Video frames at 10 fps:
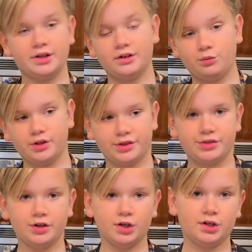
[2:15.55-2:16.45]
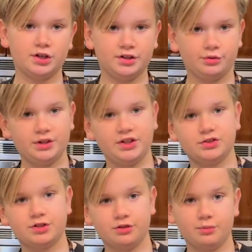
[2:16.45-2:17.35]
with the ingredients
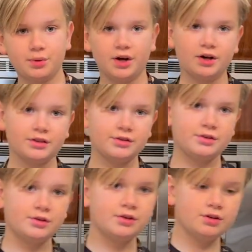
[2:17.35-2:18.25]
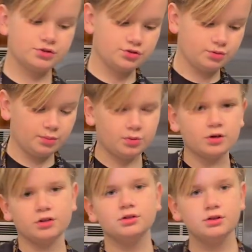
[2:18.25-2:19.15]
to the broth to a
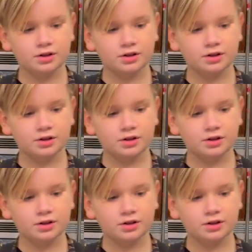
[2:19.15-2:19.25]
boil,